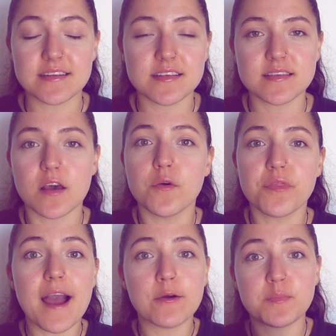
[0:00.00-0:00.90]
So
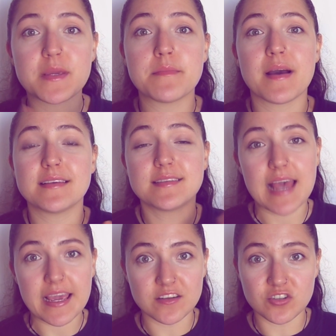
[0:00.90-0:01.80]
that would be my
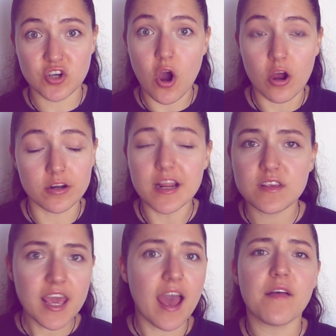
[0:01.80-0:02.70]
second con.
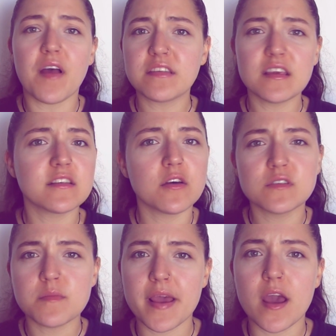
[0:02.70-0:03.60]
Yeah, I think
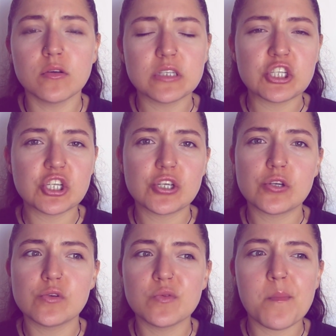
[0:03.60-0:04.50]
those are my only
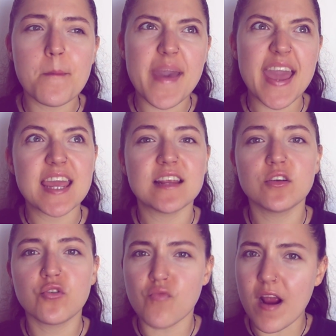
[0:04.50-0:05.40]
two
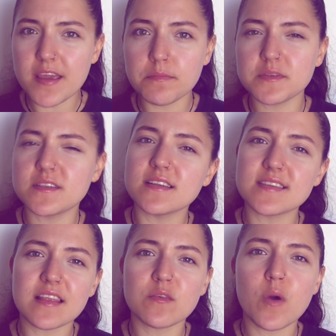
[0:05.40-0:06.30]
main gripes, is
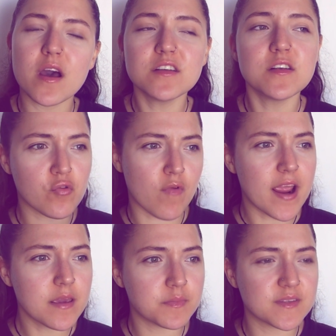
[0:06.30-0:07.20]
that the word?
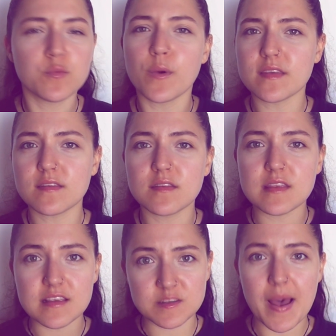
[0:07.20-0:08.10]
Gripes
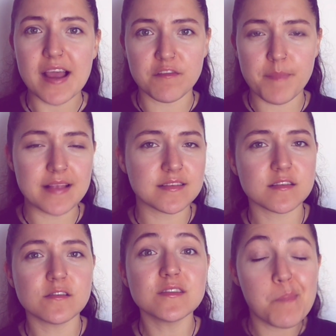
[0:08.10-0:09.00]
with this pack of
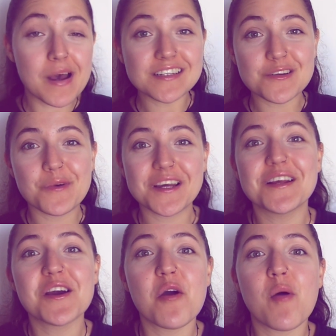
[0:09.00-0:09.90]
pencils. But we're
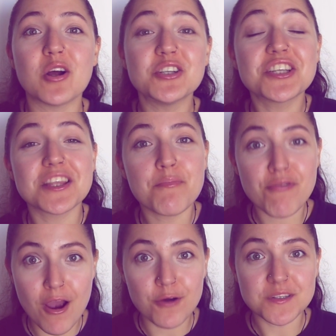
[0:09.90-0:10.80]
gonna go on to the
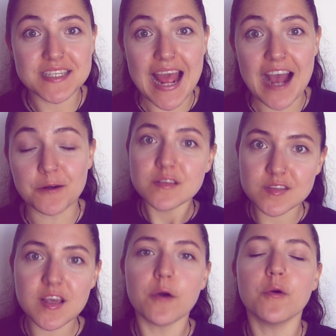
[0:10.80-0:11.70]
pros now.
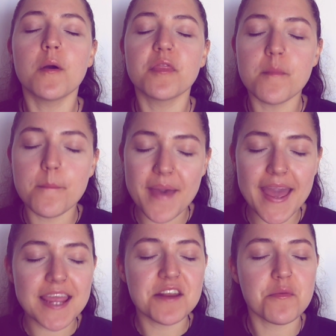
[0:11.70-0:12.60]
So the
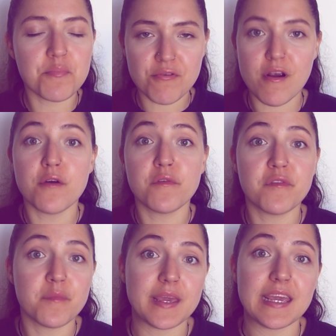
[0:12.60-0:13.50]
main pro
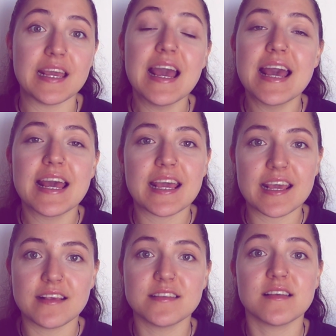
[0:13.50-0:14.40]
for me
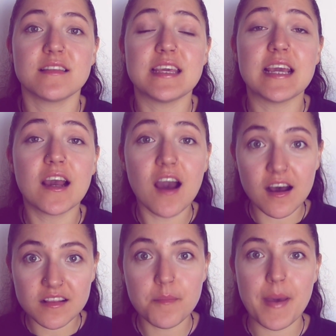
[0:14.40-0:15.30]
is the
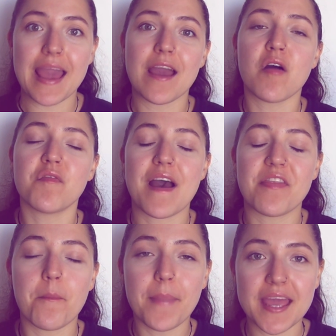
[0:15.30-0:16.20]
colour payoff
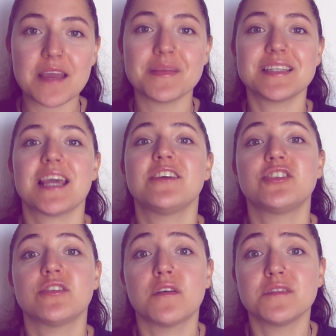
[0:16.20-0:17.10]
and the
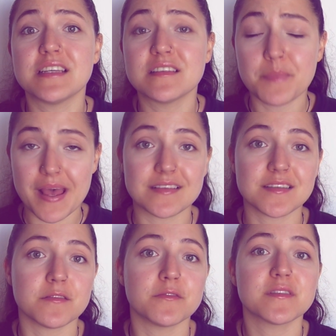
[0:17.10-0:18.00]
pigmentation of these
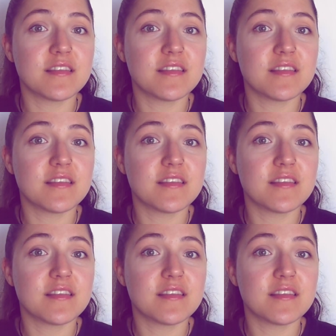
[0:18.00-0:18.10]
pencils.